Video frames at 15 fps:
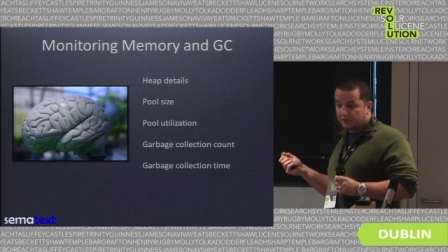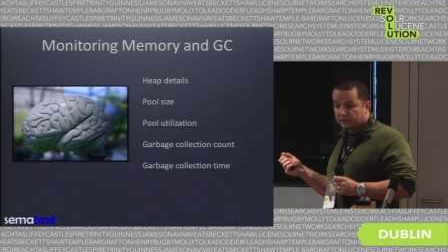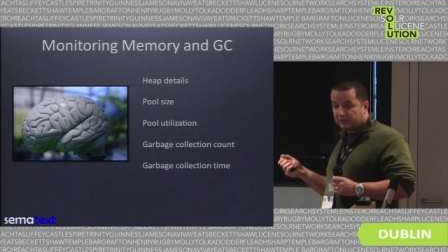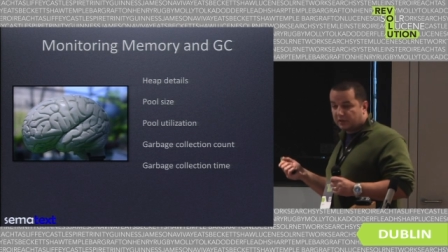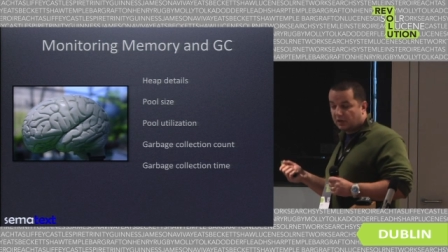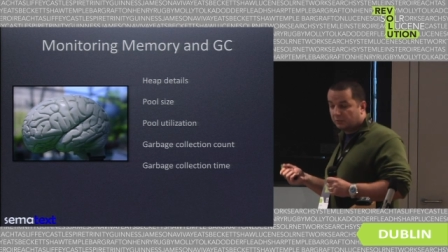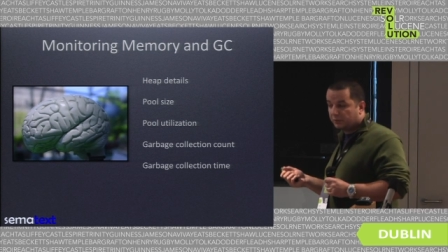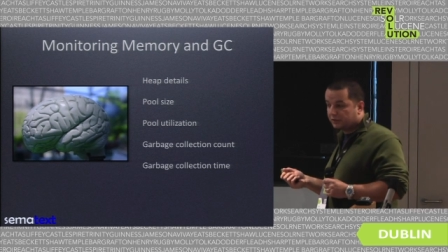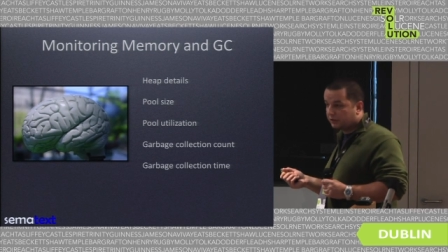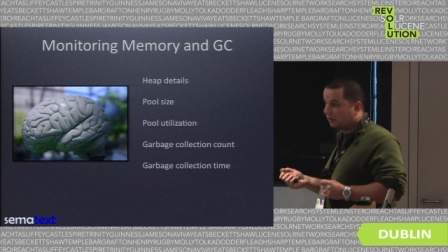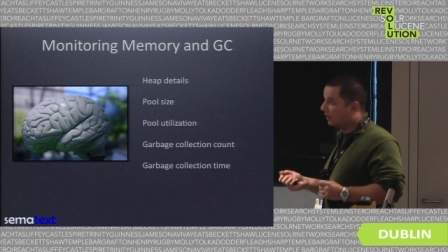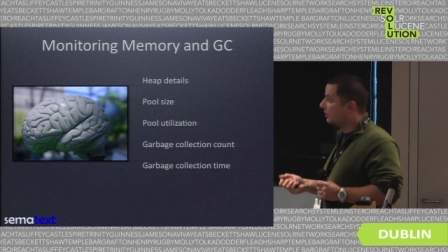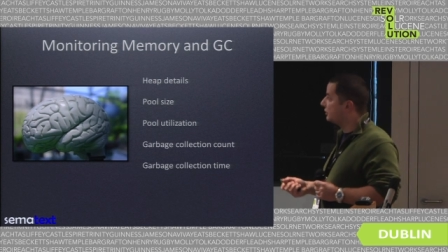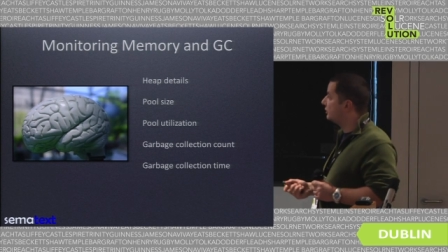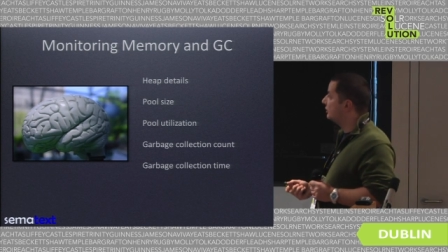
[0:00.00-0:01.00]
and garbage
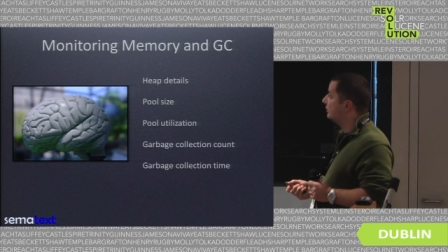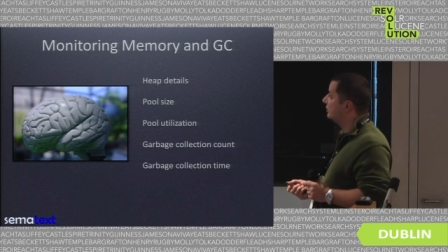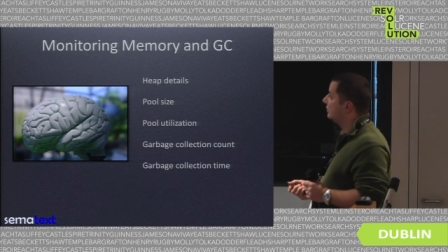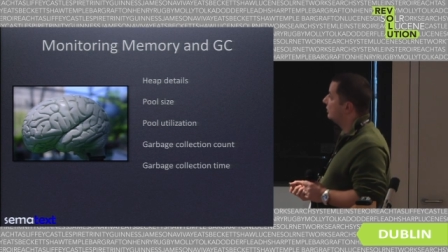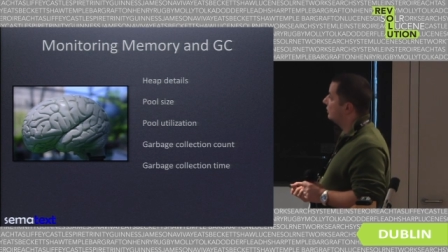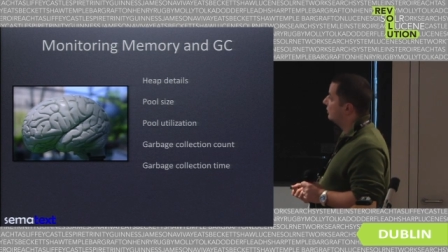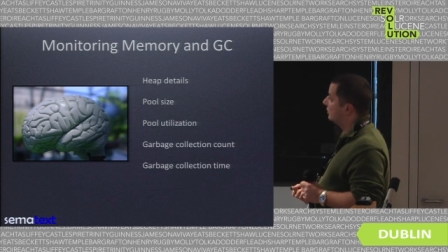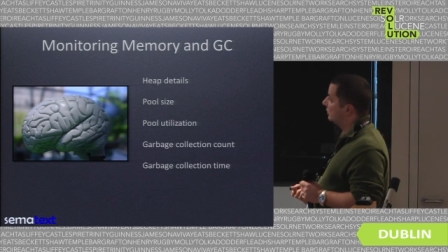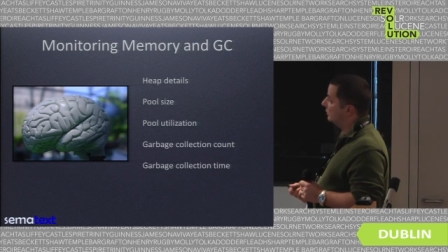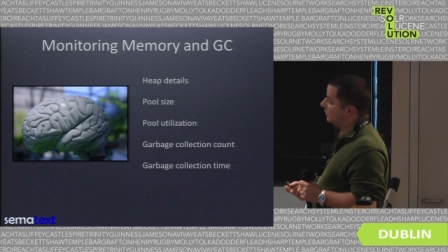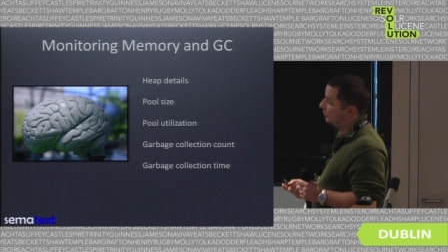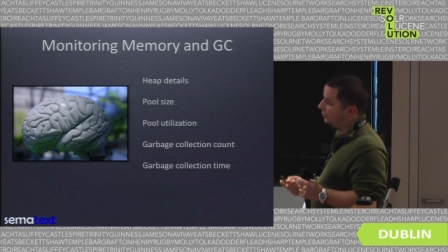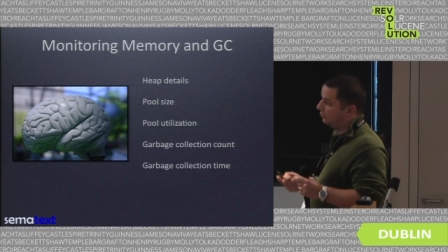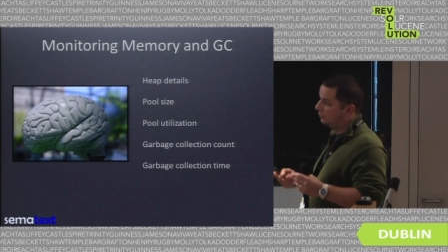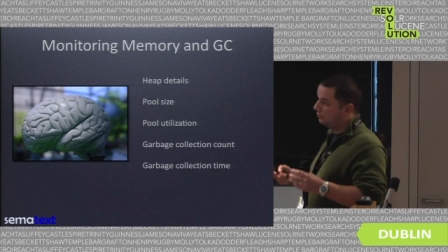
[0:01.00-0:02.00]
collection. Uh,
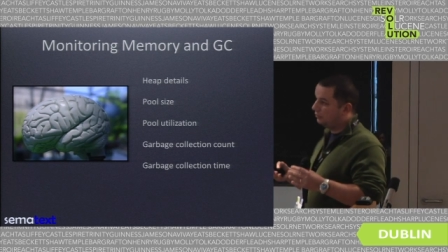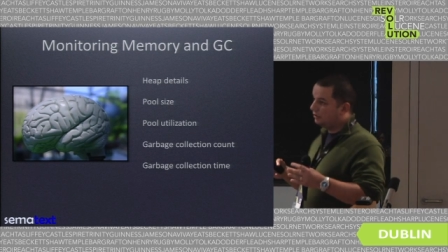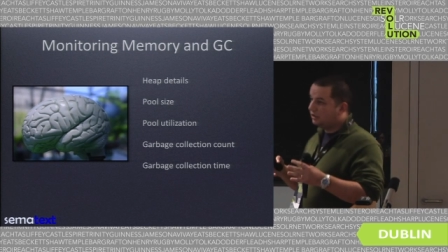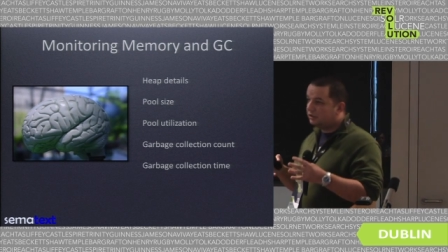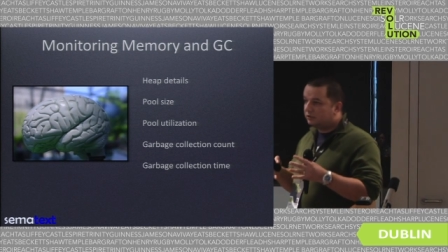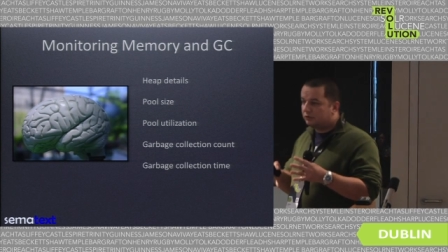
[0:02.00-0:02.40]
you need